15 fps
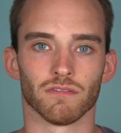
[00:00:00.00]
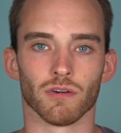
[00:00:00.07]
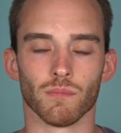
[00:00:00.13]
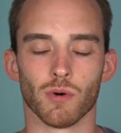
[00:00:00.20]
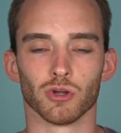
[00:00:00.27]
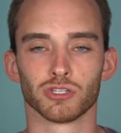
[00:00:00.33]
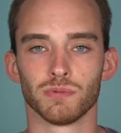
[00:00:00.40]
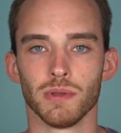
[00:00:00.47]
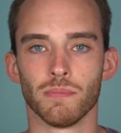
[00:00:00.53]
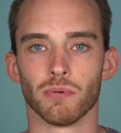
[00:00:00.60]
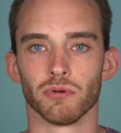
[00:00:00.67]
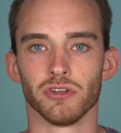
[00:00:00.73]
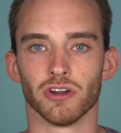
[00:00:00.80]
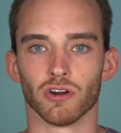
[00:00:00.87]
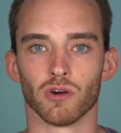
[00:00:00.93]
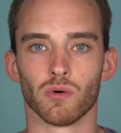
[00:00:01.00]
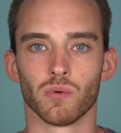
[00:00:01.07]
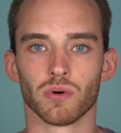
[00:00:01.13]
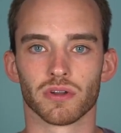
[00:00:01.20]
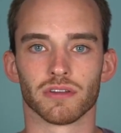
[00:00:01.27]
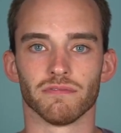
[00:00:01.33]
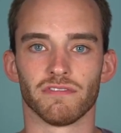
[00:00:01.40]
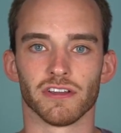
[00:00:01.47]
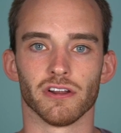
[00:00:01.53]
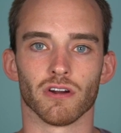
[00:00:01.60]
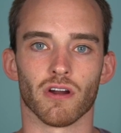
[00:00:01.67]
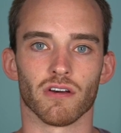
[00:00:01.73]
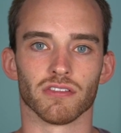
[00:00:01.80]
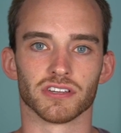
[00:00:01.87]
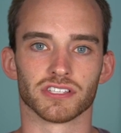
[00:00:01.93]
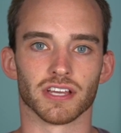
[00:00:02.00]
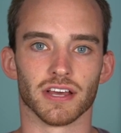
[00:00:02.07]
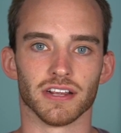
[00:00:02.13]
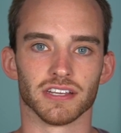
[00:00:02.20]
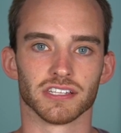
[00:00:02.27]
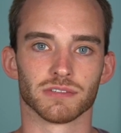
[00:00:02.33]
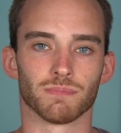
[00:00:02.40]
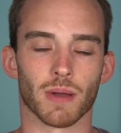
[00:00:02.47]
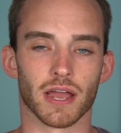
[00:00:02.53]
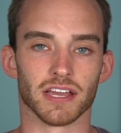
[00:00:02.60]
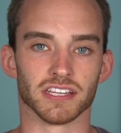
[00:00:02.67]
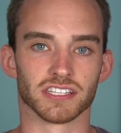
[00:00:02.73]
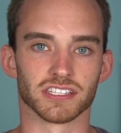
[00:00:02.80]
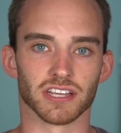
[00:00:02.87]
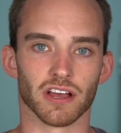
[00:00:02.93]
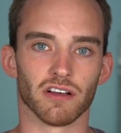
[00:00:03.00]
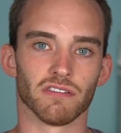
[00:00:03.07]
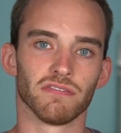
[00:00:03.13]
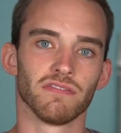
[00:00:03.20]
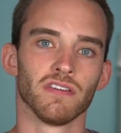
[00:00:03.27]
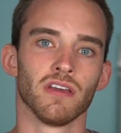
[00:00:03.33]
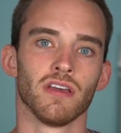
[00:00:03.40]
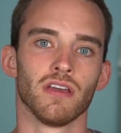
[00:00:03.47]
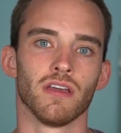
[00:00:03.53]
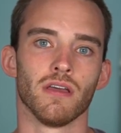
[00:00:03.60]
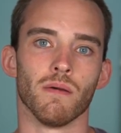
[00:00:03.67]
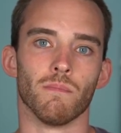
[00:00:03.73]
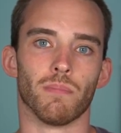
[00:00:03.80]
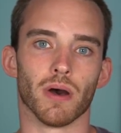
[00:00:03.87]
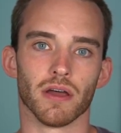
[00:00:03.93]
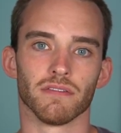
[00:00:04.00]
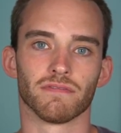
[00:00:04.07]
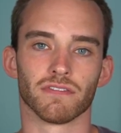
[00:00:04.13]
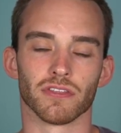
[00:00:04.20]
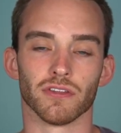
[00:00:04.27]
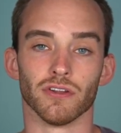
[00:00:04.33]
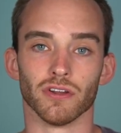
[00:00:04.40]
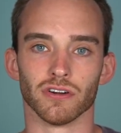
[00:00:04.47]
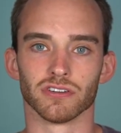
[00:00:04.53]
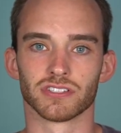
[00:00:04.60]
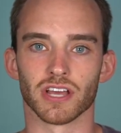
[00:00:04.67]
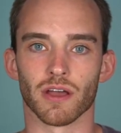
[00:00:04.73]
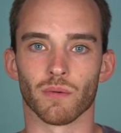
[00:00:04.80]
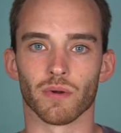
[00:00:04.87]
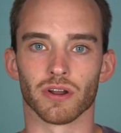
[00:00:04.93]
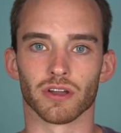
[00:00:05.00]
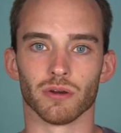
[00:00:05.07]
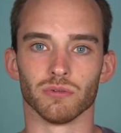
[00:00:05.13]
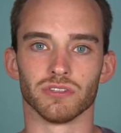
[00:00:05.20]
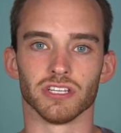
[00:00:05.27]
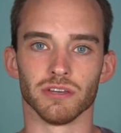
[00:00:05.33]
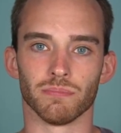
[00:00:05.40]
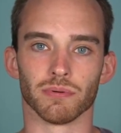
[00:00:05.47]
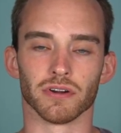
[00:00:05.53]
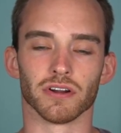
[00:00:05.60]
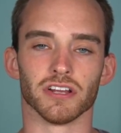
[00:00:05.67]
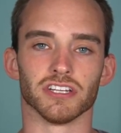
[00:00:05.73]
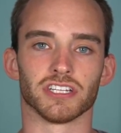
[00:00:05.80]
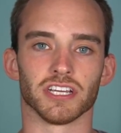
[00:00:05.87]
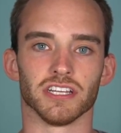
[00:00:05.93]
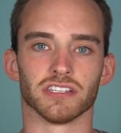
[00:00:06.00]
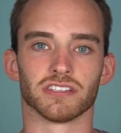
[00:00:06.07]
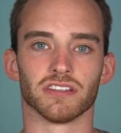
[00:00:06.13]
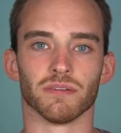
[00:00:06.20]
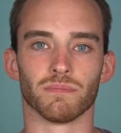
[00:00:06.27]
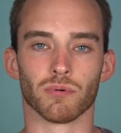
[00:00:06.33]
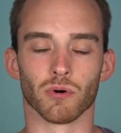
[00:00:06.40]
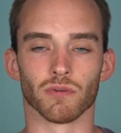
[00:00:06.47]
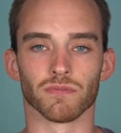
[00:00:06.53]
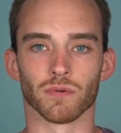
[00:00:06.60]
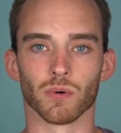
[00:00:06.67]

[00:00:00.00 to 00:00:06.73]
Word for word: For most people, Eero will configure all the settings by itself, but for the nerds that want to go deeper and change the port